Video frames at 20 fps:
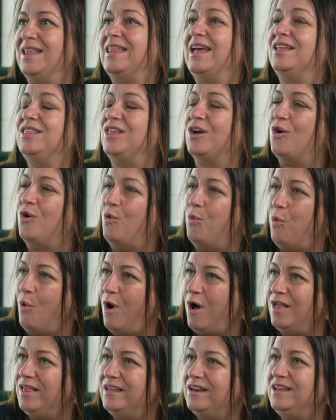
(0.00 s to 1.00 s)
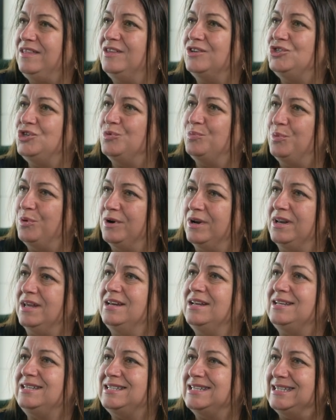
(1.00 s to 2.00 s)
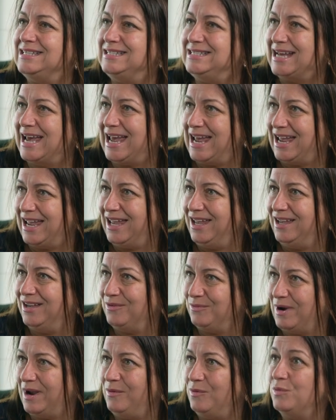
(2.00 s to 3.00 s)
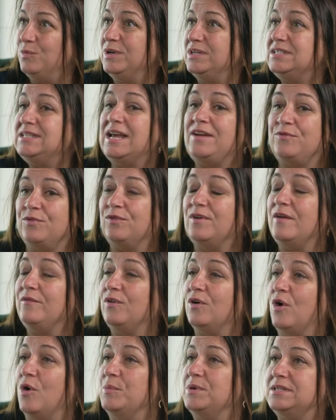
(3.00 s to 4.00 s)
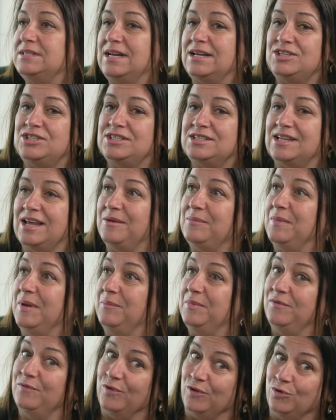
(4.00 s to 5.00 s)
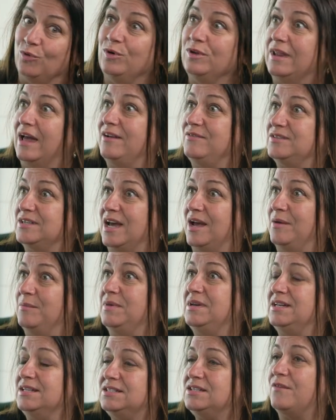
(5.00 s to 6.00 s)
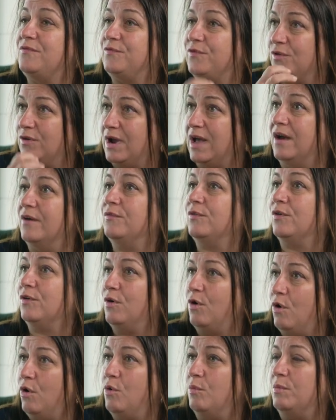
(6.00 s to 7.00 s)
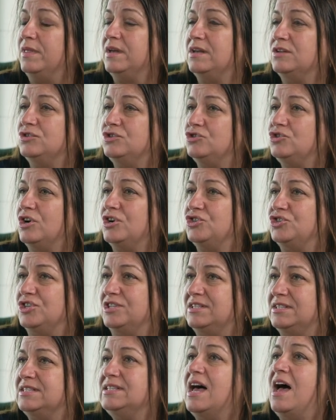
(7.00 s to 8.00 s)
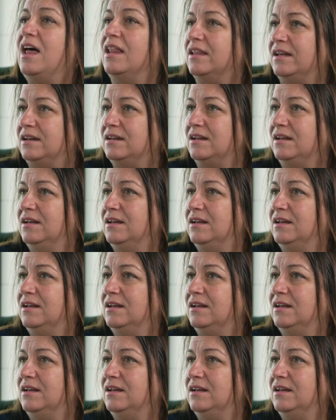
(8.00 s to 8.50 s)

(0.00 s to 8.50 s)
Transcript: Like the quality that you put in it today, right? When we say forever home, it's not just like maybe for your lifetime, but it's a forever home. The construction's solid.